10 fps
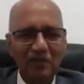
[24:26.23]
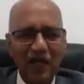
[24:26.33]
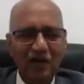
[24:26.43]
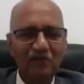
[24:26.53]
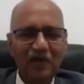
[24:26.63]

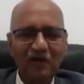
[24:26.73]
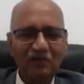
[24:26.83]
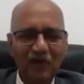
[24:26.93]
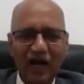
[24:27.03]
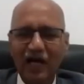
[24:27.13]
behalf
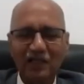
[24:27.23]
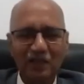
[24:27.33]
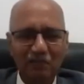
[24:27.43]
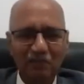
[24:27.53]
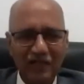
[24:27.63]
of all
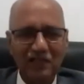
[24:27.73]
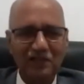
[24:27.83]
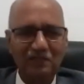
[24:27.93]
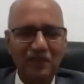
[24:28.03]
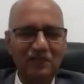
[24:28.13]
the
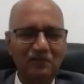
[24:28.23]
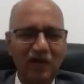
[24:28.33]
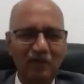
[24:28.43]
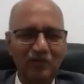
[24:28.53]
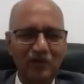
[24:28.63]
participants
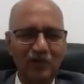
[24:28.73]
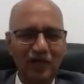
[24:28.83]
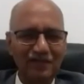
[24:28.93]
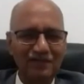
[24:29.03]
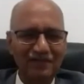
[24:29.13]
from
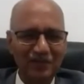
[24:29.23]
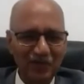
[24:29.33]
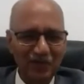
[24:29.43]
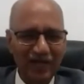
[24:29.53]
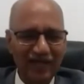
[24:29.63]
US,
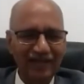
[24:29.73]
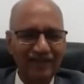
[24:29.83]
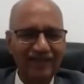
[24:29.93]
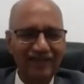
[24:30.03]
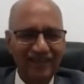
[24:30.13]

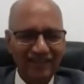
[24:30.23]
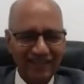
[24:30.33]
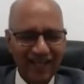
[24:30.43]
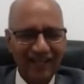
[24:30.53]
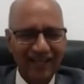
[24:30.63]
UK,
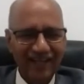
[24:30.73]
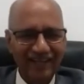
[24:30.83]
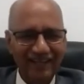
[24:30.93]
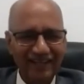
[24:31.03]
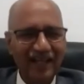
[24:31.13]

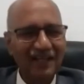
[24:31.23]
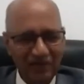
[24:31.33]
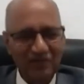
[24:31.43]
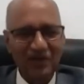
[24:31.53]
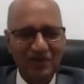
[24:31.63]
Thailand, and
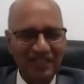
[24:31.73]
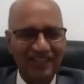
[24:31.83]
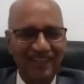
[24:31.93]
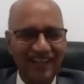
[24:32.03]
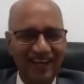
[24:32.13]
of course
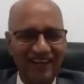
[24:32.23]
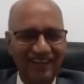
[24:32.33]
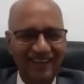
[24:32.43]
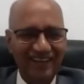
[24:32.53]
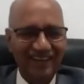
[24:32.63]
India,
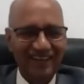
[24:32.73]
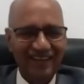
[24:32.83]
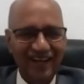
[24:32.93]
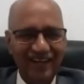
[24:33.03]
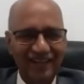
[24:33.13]

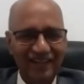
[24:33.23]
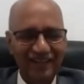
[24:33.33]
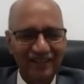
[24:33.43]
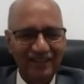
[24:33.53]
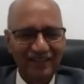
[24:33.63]

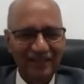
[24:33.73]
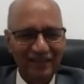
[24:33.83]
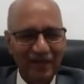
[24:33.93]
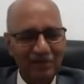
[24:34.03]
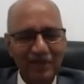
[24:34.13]
I
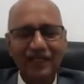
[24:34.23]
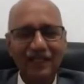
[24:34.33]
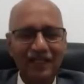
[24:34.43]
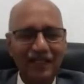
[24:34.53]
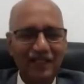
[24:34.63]
am really
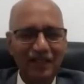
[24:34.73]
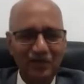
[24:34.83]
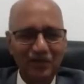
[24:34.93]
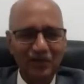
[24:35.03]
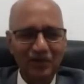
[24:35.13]
indebted
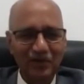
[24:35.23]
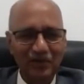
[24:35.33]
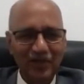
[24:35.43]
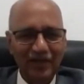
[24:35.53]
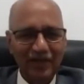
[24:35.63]
to
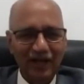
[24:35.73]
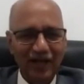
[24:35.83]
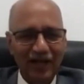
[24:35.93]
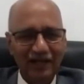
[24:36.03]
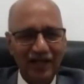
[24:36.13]
you,
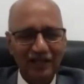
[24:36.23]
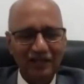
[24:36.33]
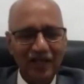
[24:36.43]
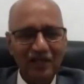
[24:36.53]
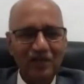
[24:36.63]
and I
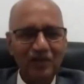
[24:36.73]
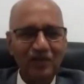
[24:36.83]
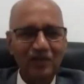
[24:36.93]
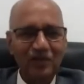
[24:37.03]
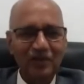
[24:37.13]
thank
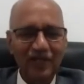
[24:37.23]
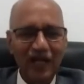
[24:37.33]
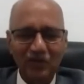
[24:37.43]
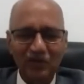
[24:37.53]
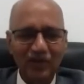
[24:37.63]
you
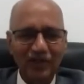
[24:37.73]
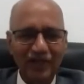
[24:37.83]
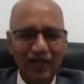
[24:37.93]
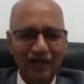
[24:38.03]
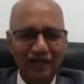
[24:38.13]
not
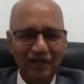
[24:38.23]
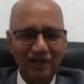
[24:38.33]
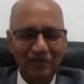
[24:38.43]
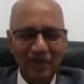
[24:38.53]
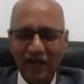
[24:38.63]
only on
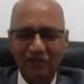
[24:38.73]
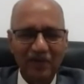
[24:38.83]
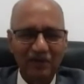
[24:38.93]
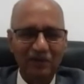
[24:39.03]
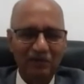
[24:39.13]
the behalf
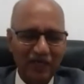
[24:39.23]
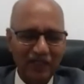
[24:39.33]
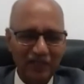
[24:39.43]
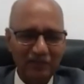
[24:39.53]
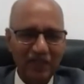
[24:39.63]
of the
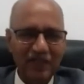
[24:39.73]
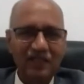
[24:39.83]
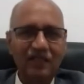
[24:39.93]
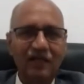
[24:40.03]
participants,